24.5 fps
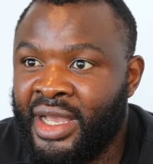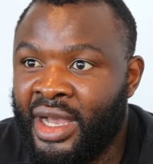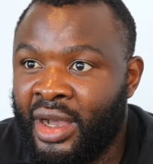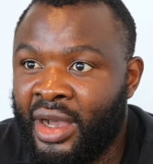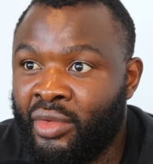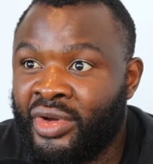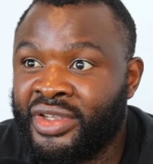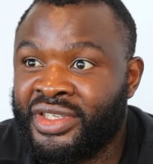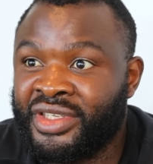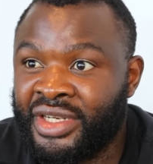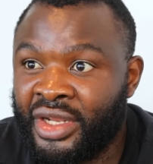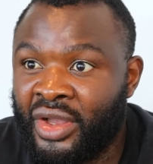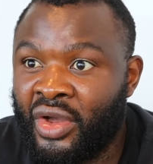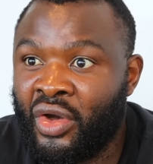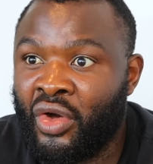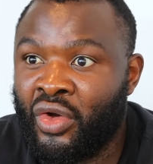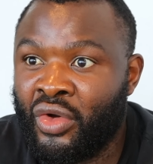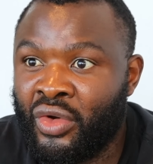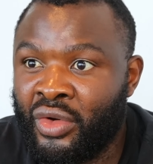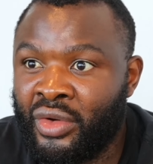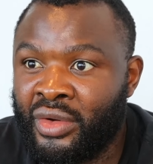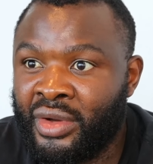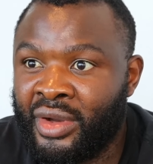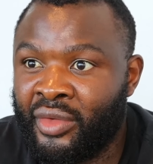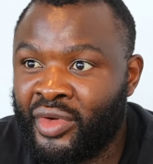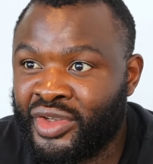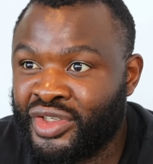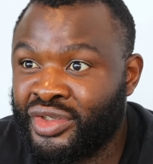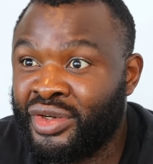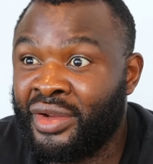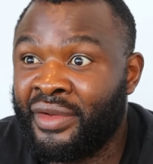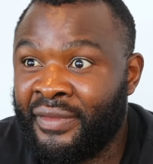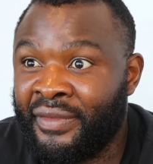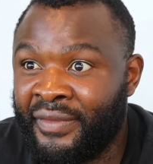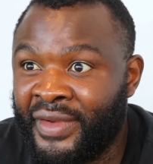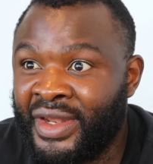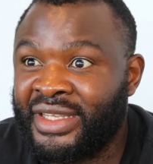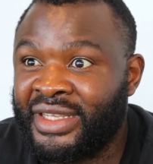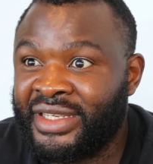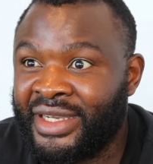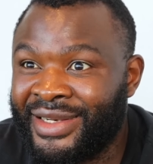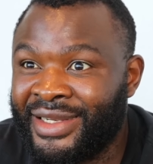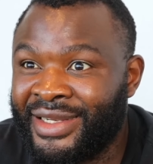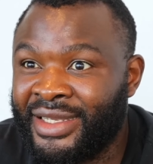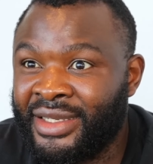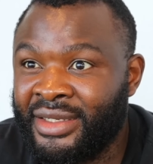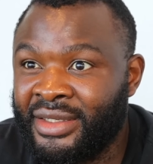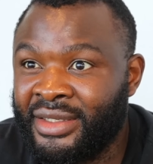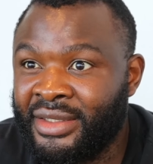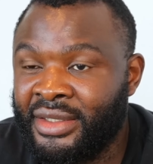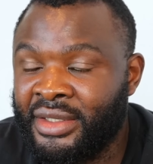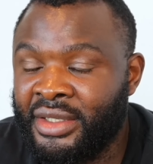I was in the Congo. I was not even training.